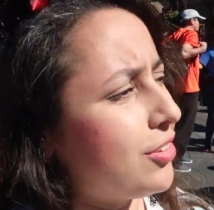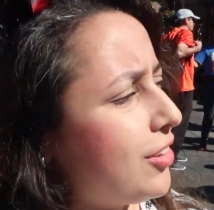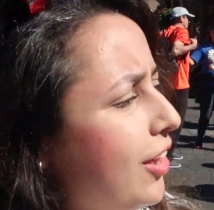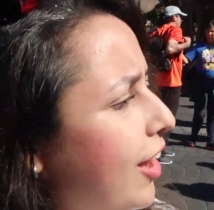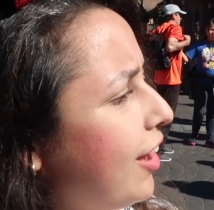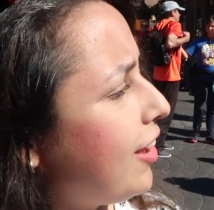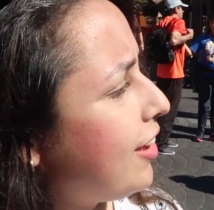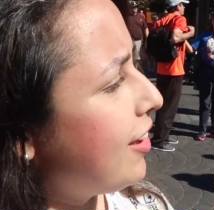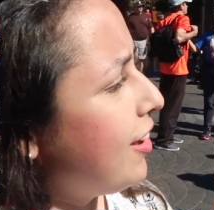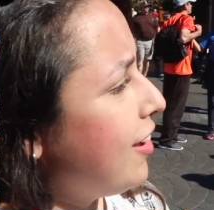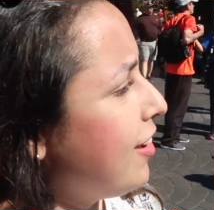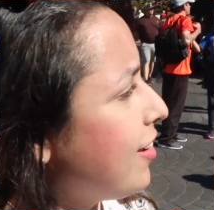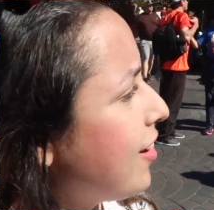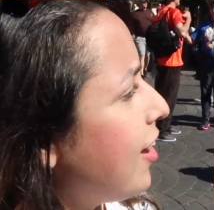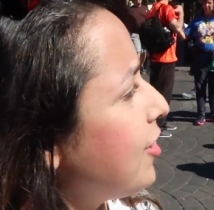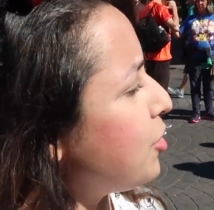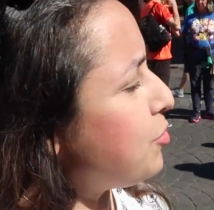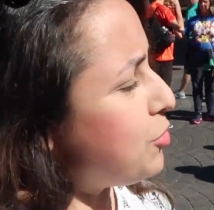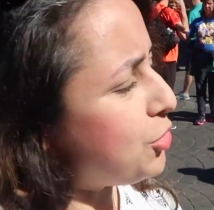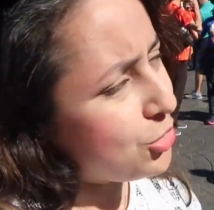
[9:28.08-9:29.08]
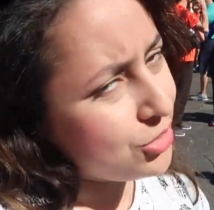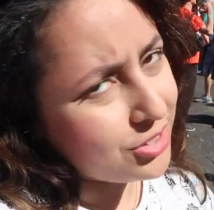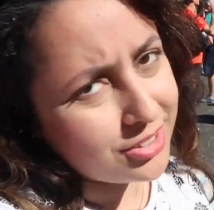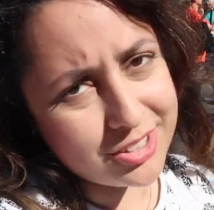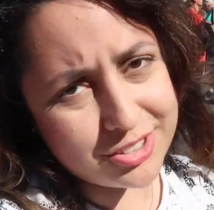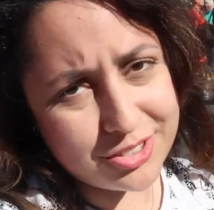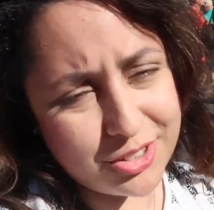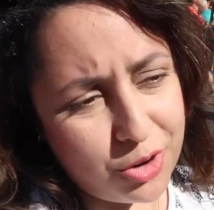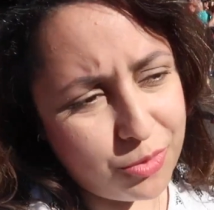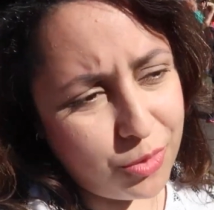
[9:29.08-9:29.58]
today, and the
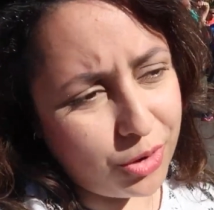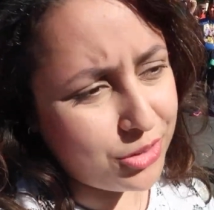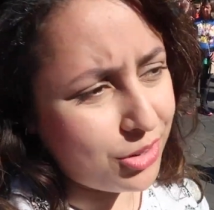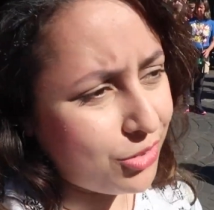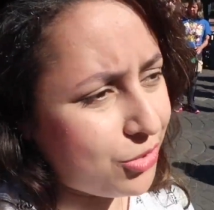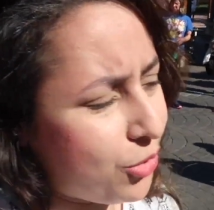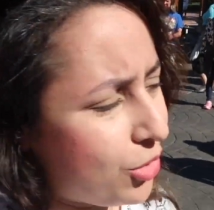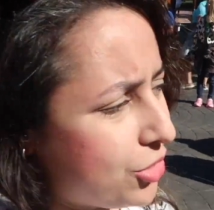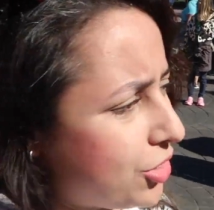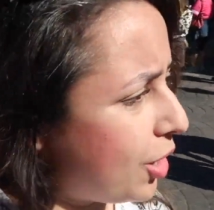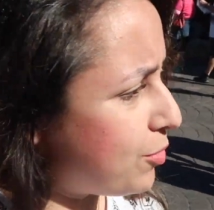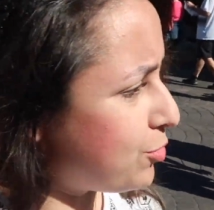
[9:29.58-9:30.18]
music is so wonderful.